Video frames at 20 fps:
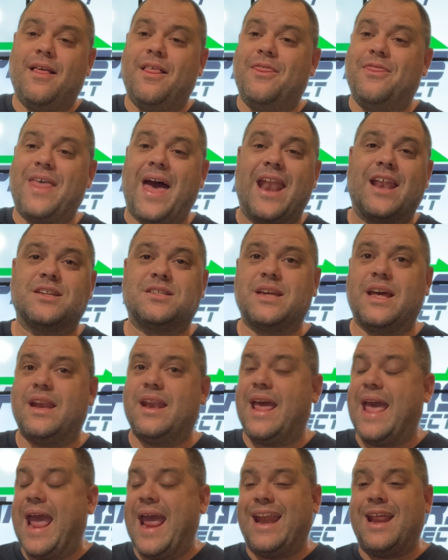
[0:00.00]
That is
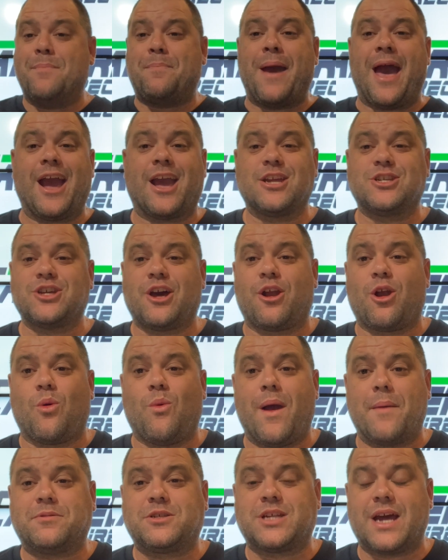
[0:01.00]
it. Any package on our
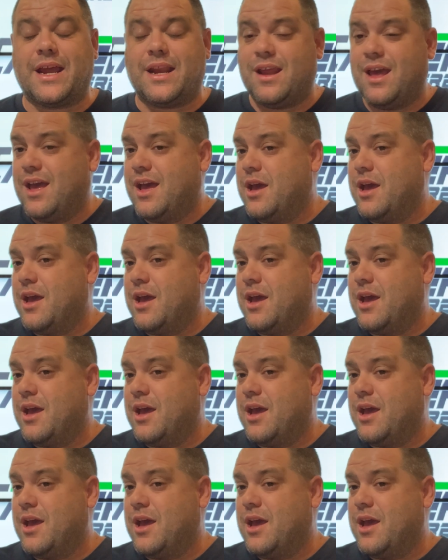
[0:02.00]
website,